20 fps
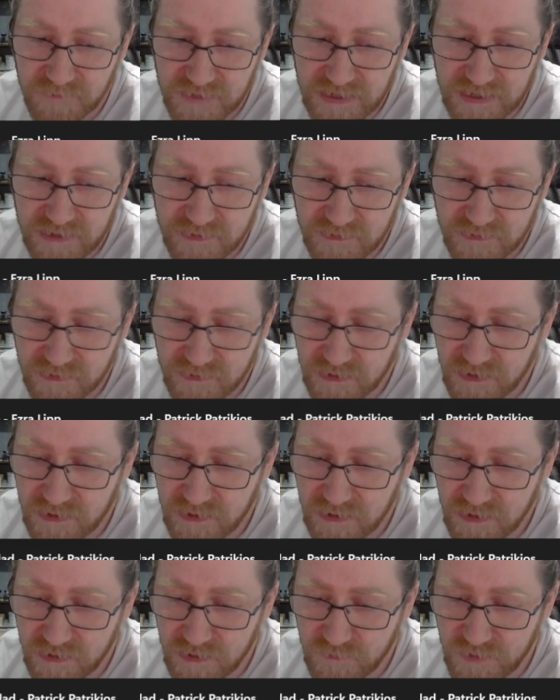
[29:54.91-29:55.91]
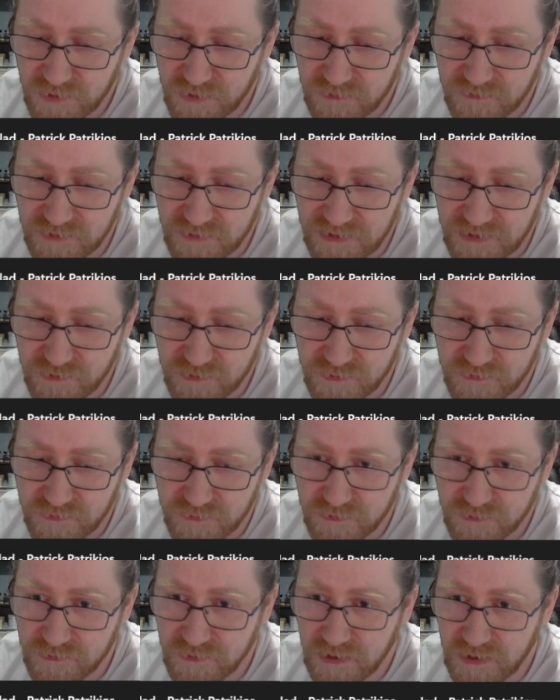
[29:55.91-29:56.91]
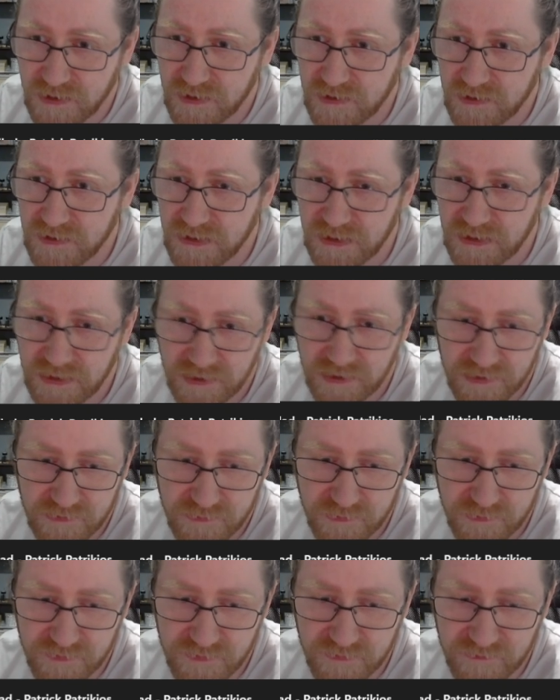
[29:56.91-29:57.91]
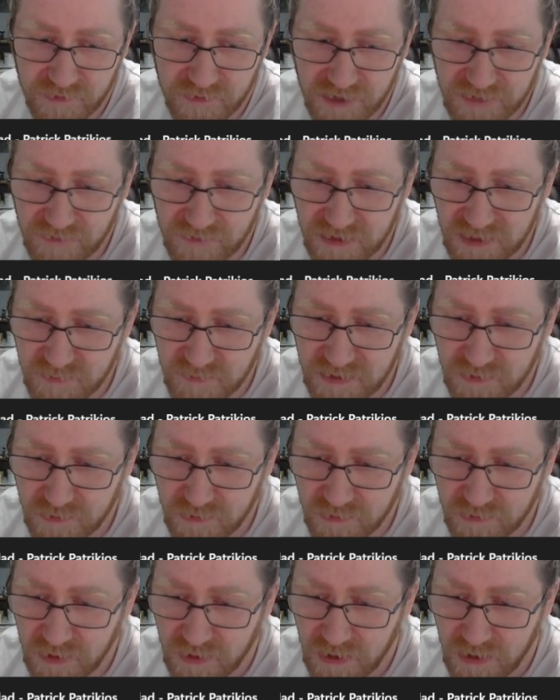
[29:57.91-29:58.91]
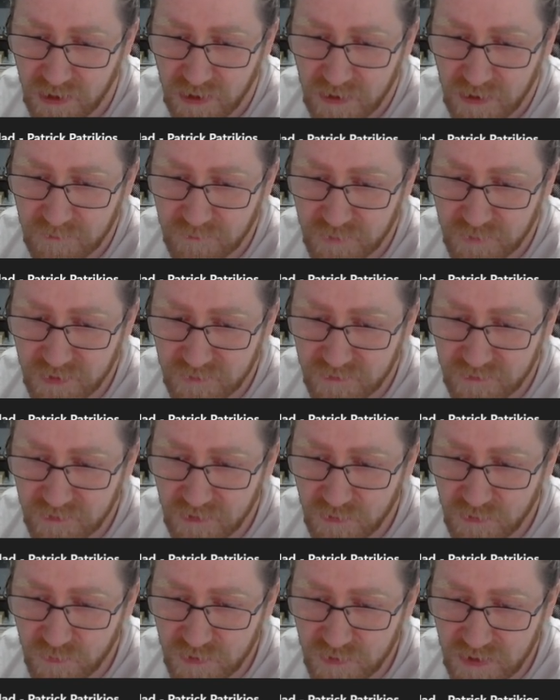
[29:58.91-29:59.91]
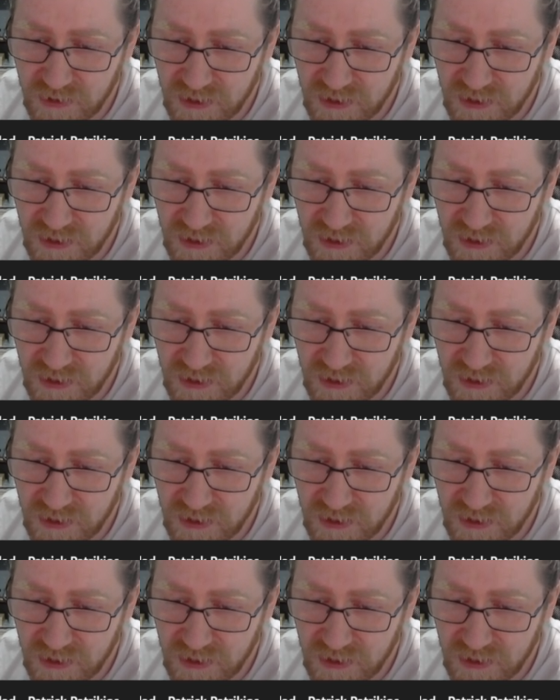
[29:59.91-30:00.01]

and we just need you to survive a little bit longer. But we